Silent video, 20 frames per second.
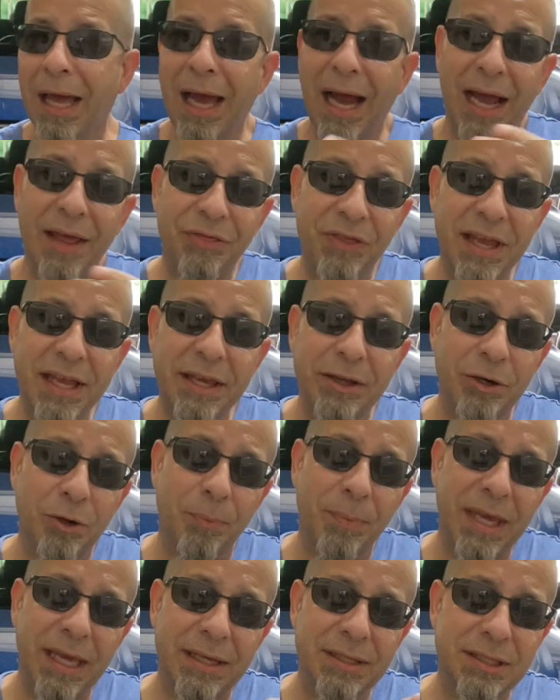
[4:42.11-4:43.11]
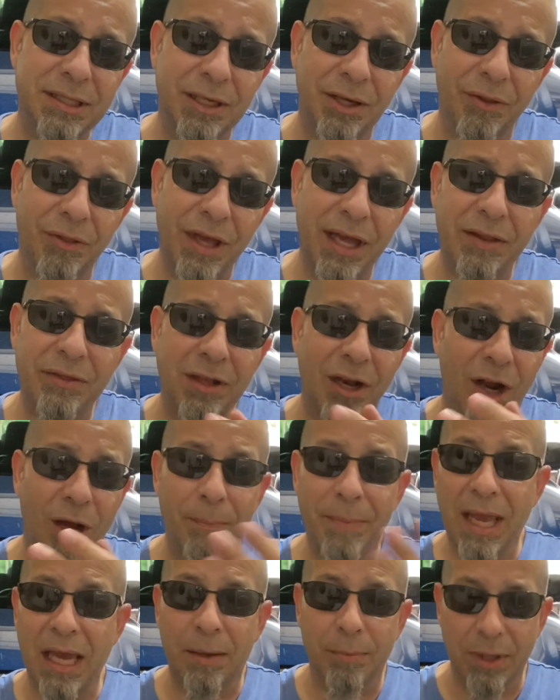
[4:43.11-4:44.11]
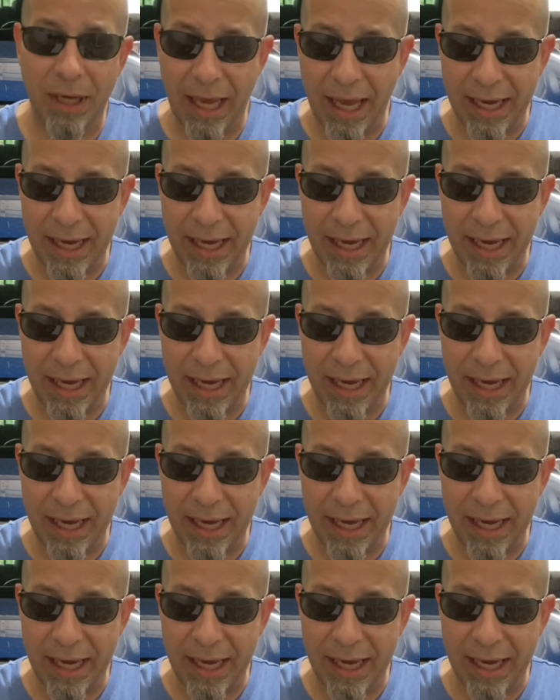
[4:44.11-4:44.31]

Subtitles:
I think it'll be until then that I'll be able to